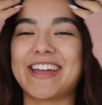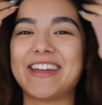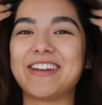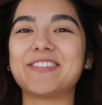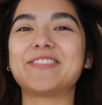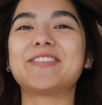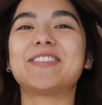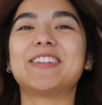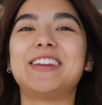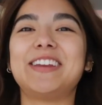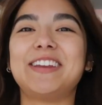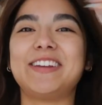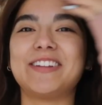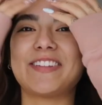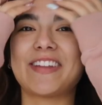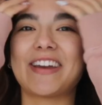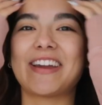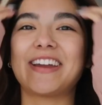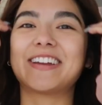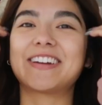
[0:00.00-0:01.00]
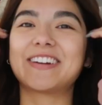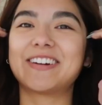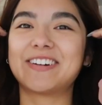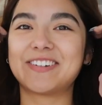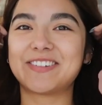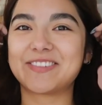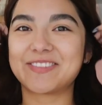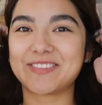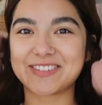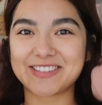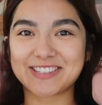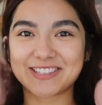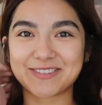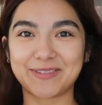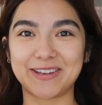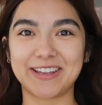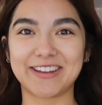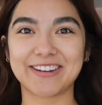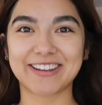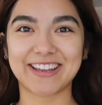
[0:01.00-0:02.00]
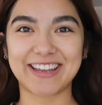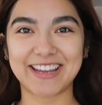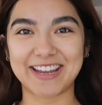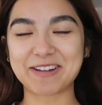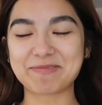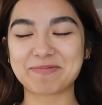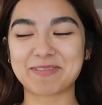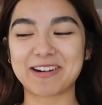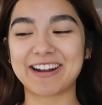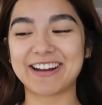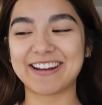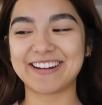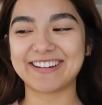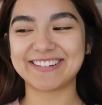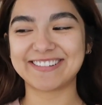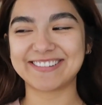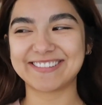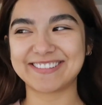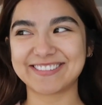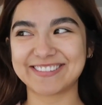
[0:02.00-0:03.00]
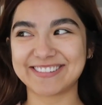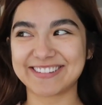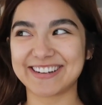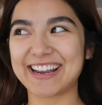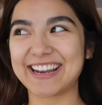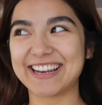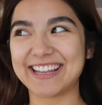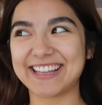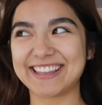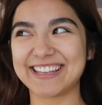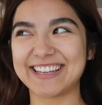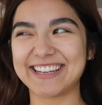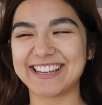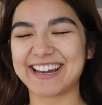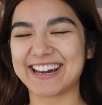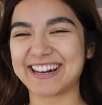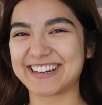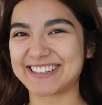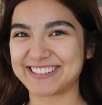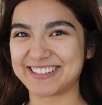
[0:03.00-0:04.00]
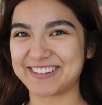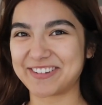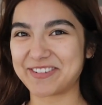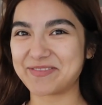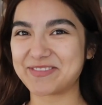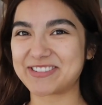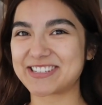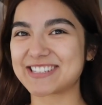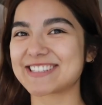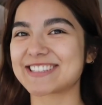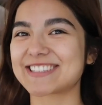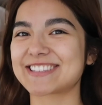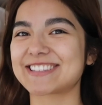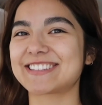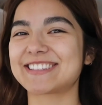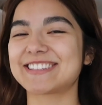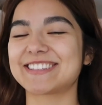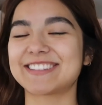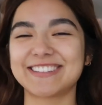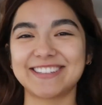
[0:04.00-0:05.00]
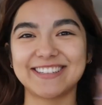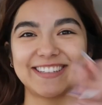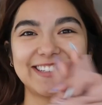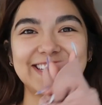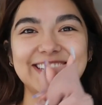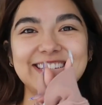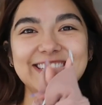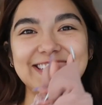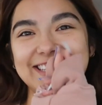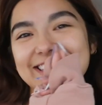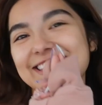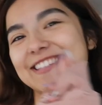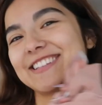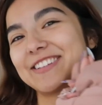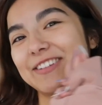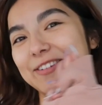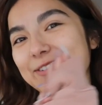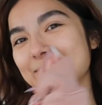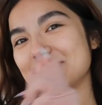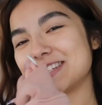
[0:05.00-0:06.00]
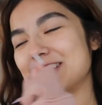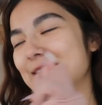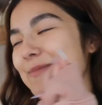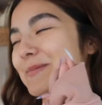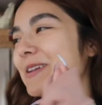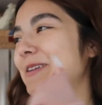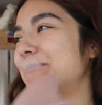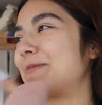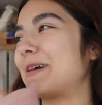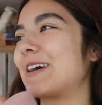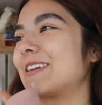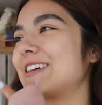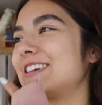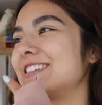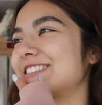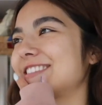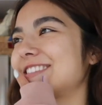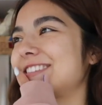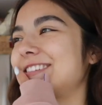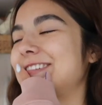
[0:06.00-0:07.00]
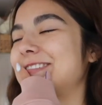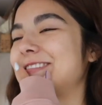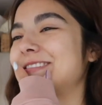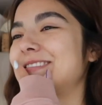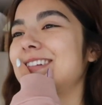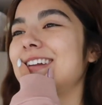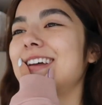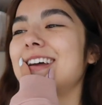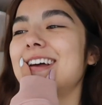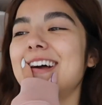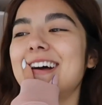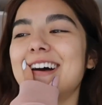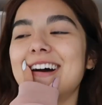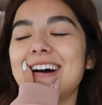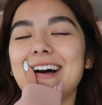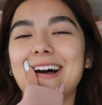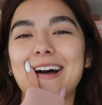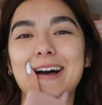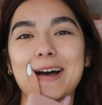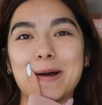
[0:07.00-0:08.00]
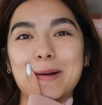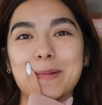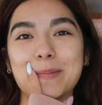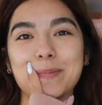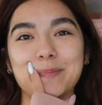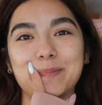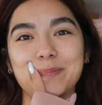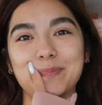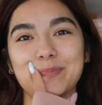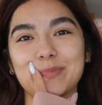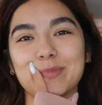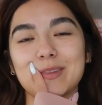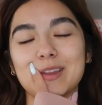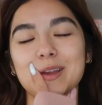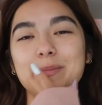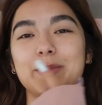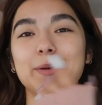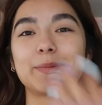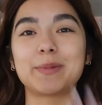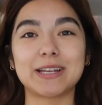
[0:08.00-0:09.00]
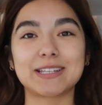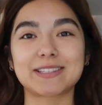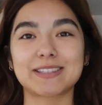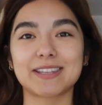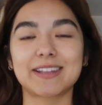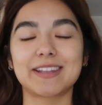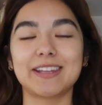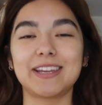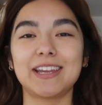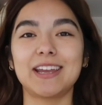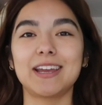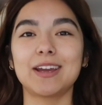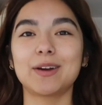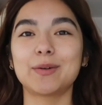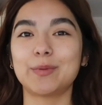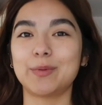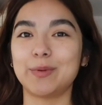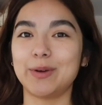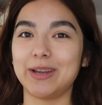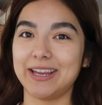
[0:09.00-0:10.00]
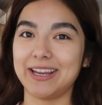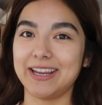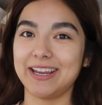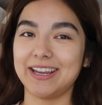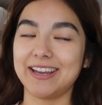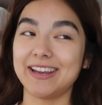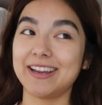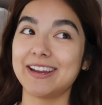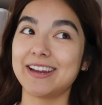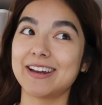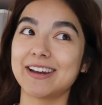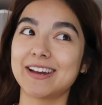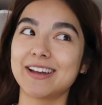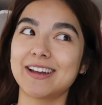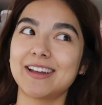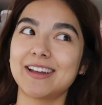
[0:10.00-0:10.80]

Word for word: if he like wants to be on camera or anything i don't know i'm just just a little timid about it still um, but basically, we